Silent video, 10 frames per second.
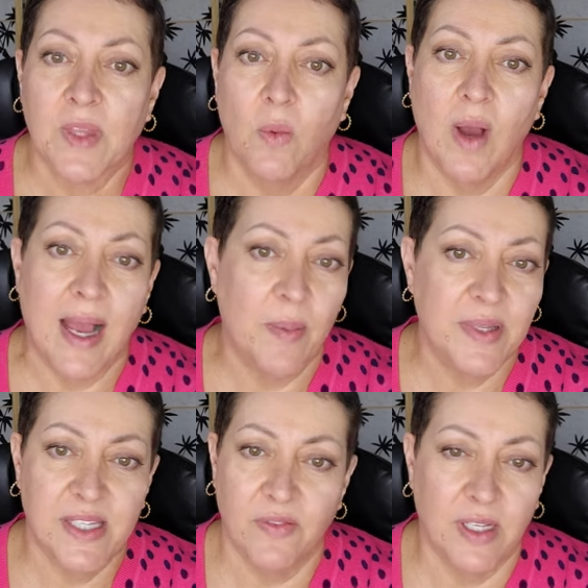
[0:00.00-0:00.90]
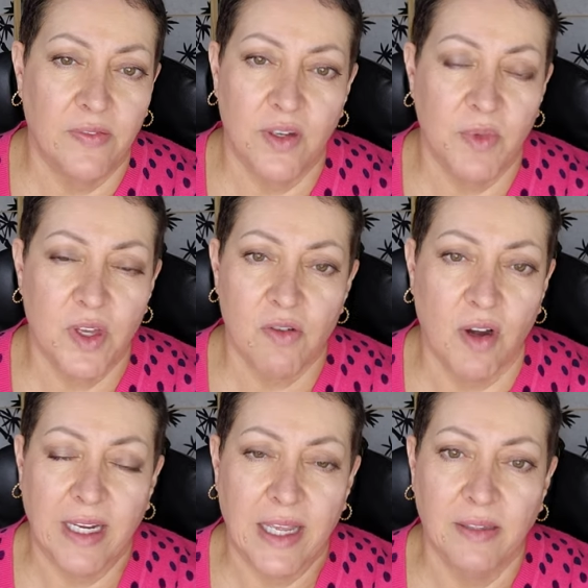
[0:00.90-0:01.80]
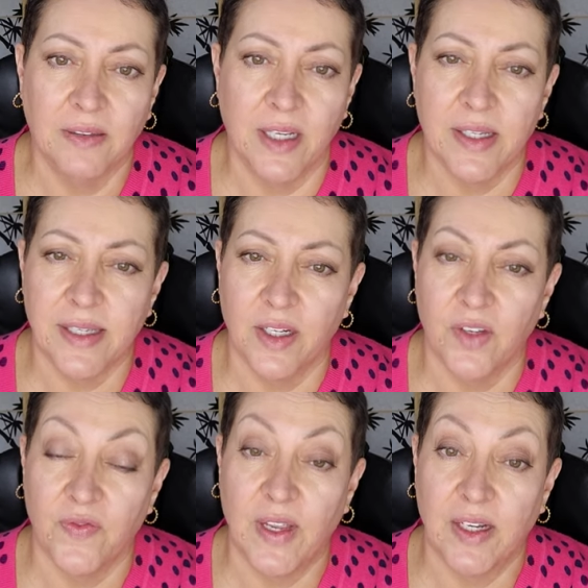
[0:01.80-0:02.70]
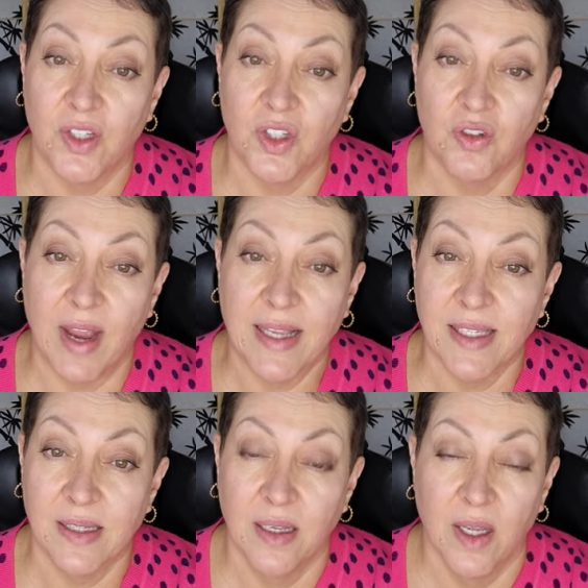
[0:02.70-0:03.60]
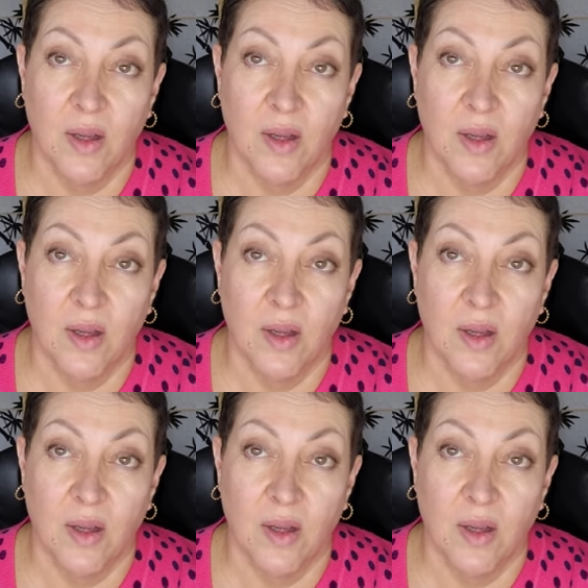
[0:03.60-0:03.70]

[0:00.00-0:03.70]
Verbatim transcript: What happens if you're living with a chronic illness and you're feeling stressed?